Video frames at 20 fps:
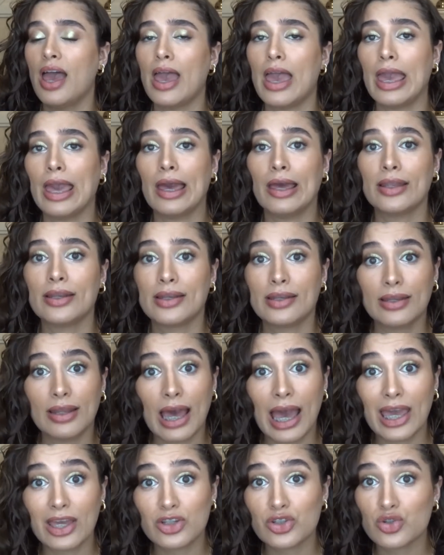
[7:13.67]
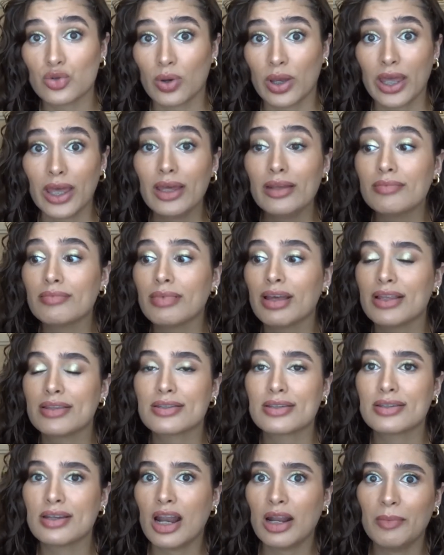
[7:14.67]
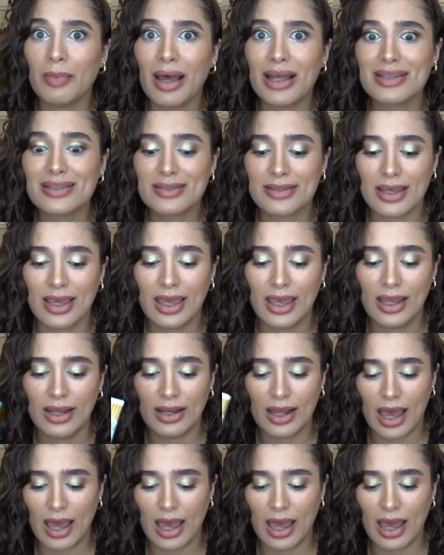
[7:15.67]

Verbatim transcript: and I enjoy it. It's not a bad scent.